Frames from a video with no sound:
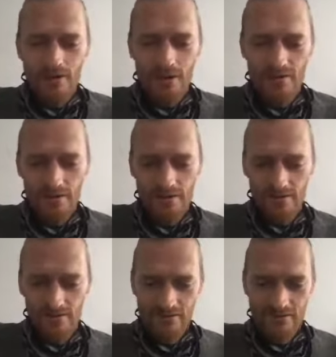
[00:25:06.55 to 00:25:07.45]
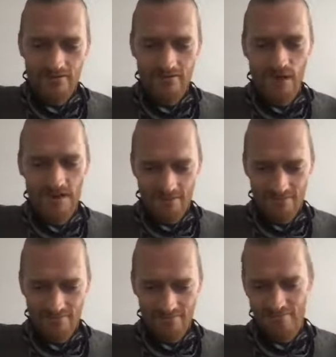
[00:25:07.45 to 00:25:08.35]
and
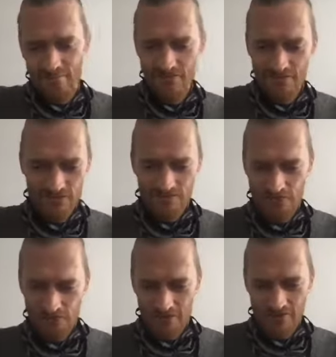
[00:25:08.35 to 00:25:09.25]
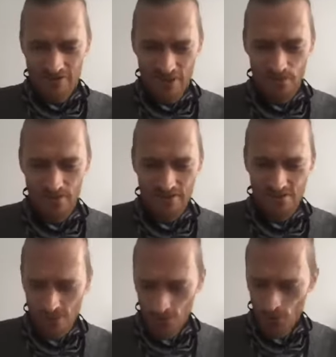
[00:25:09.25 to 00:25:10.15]
my vision for the company
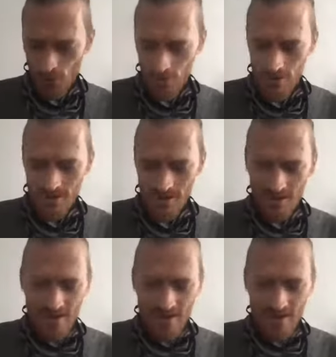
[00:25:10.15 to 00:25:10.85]
as a whole